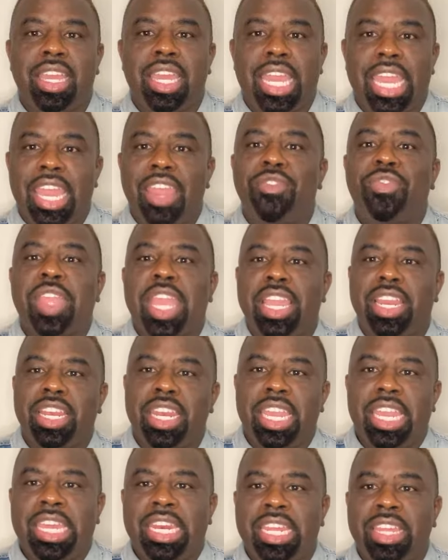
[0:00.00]
if they
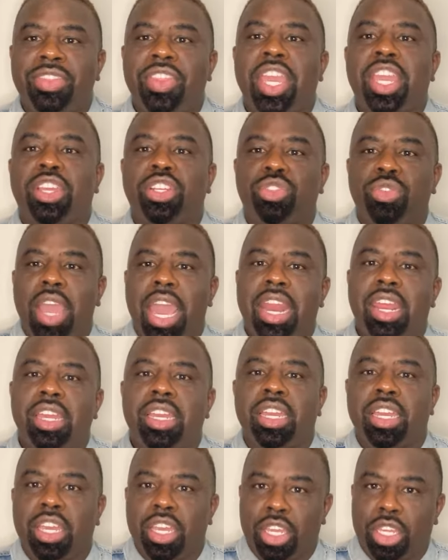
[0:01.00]
need it, they could try
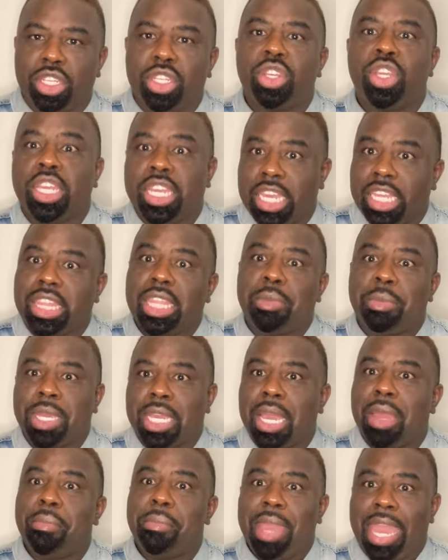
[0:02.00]
to get them to
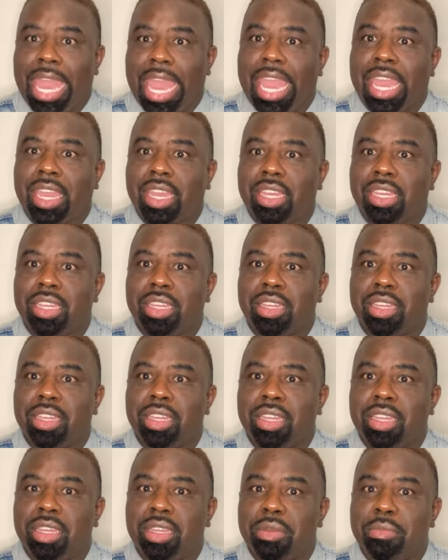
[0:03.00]
come back
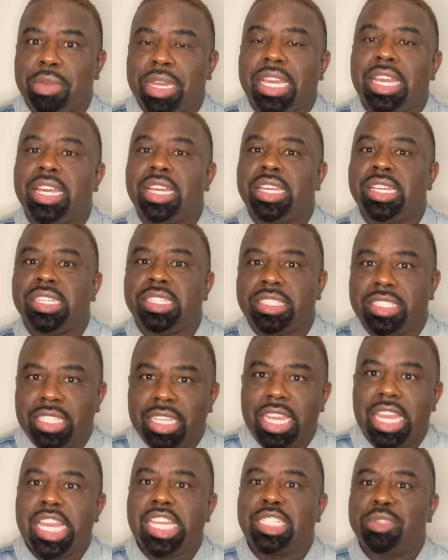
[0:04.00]
because
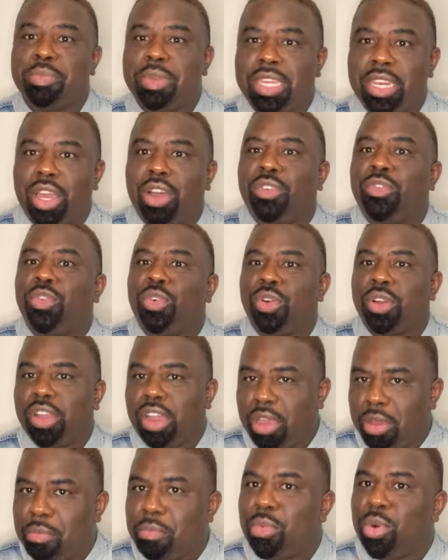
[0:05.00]
it's been on for
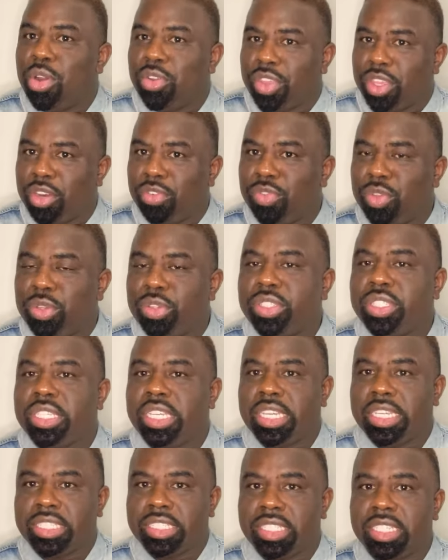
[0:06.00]
more than a few
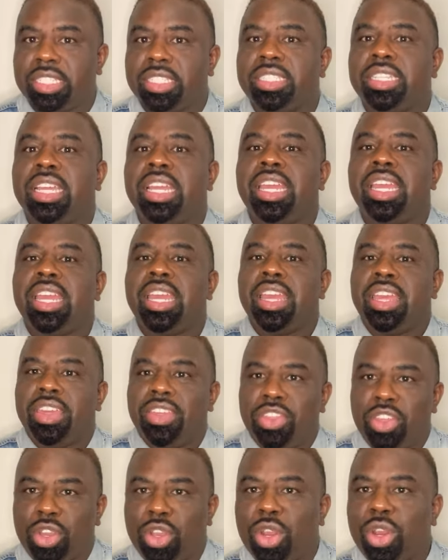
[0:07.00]
seasons.
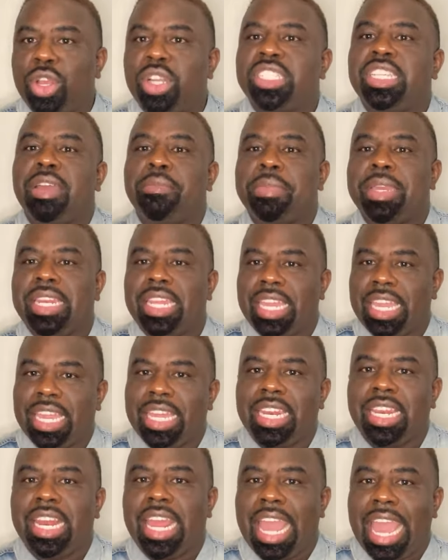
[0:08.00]
The girls have been
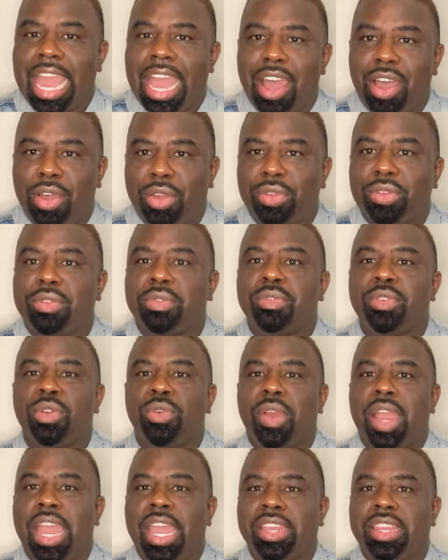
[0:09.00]
in and out. You're
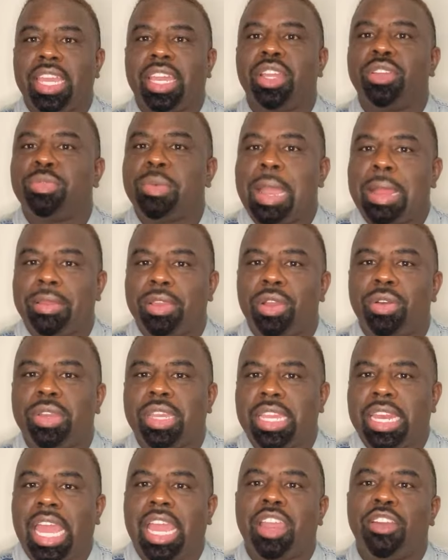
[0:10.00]
right. They could try to go
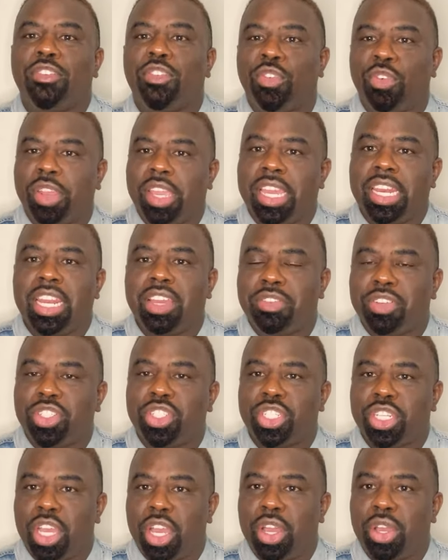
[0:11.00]
get like a friend of a
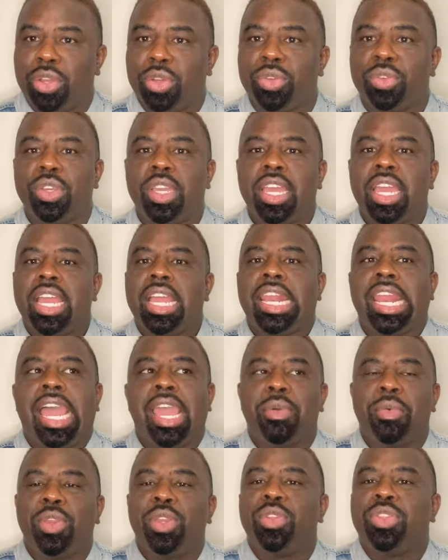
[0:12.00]
show.
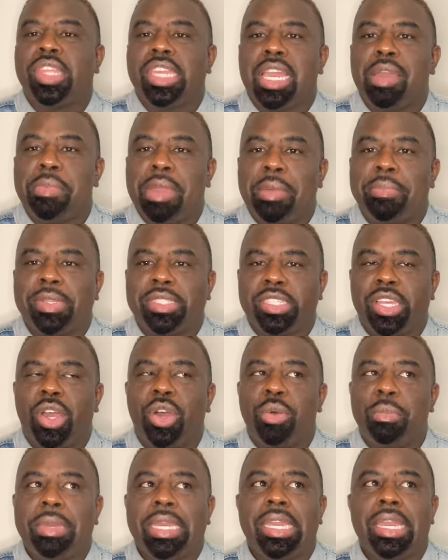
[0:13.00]
Like when you think about
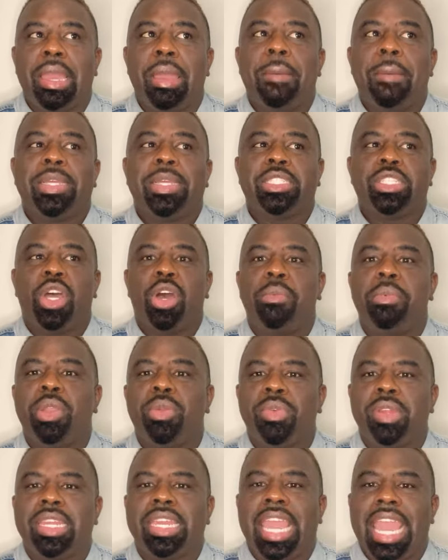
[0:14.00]
Potomac
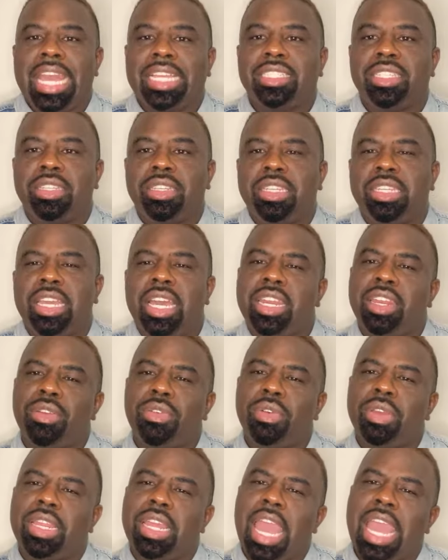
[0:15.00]
really hasn't
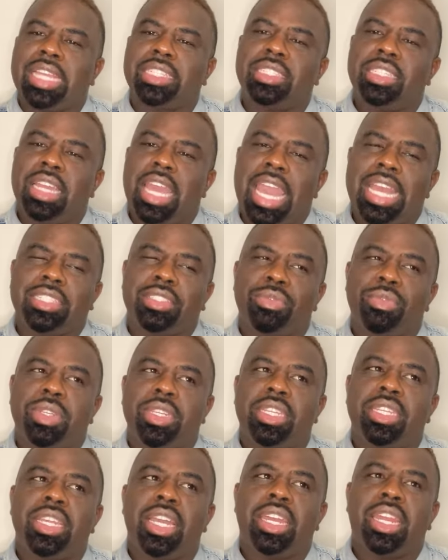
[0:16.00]

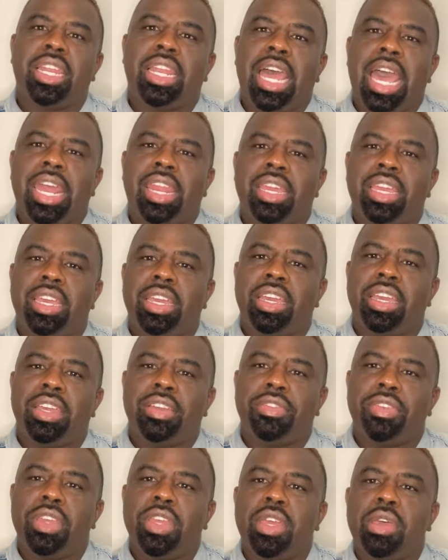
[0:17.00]
really done a lot
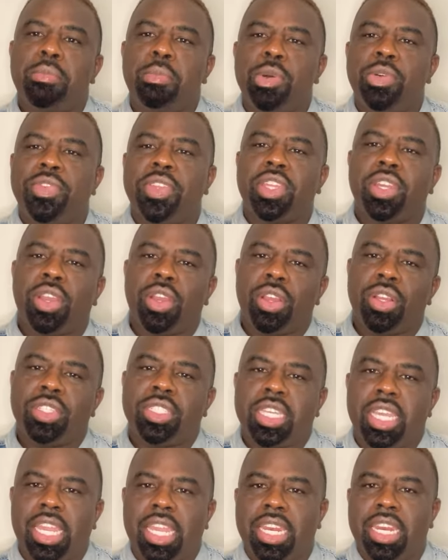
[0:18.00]
of moving the
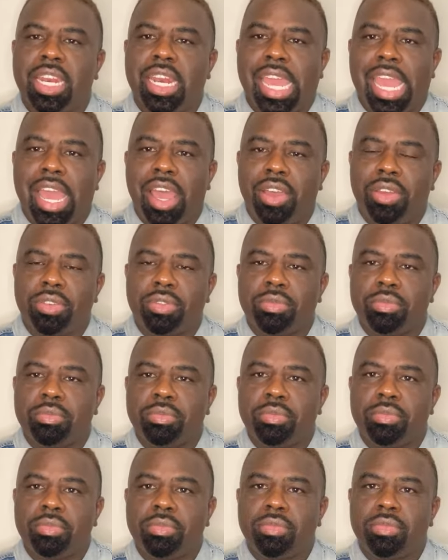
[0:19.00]
girls in and out.
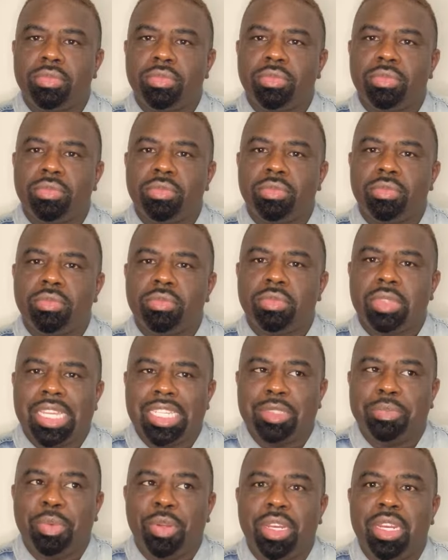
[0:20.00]

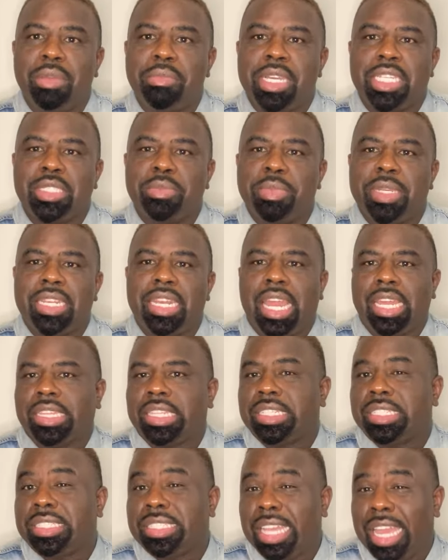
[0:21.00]
It's pretty much been like
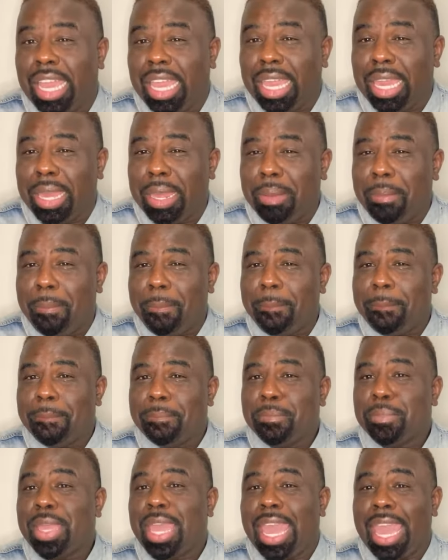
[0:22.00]
the same
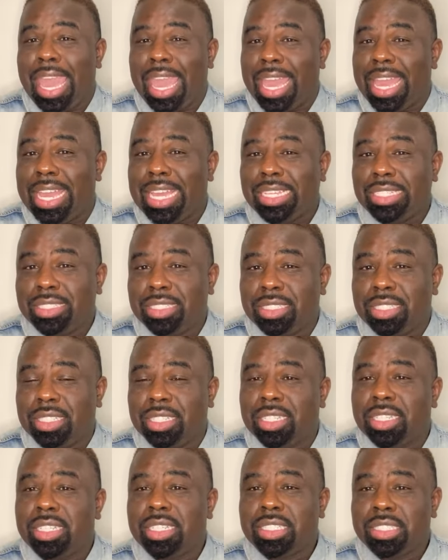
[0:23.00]
cast
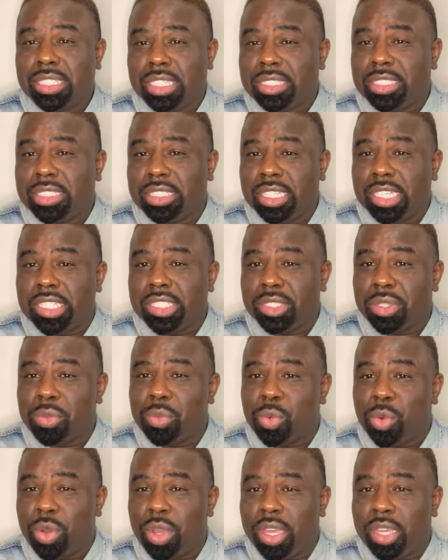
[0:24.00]
since season
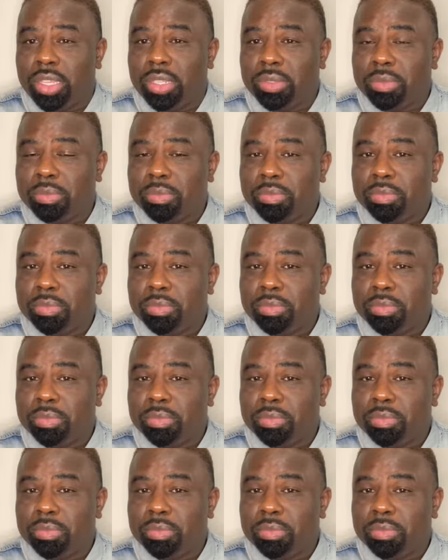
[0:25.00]
1,